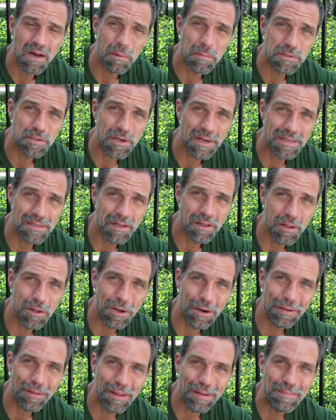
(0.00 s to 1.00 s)
I'm trying to
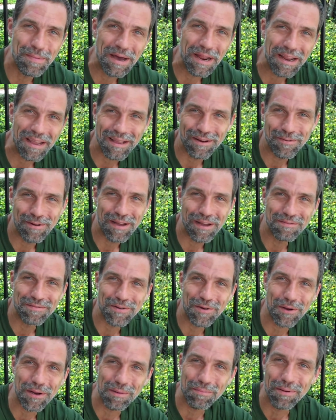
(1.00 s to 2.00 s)
learn the American way of
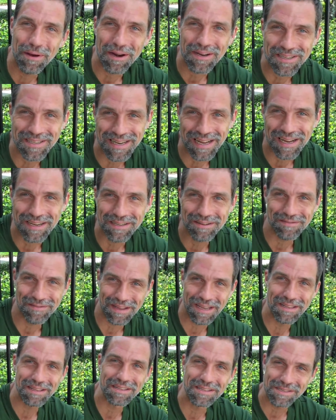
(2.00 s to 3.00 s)
talking a person out of
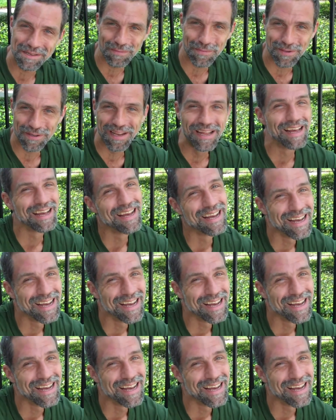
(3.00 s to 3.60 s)
killing someone.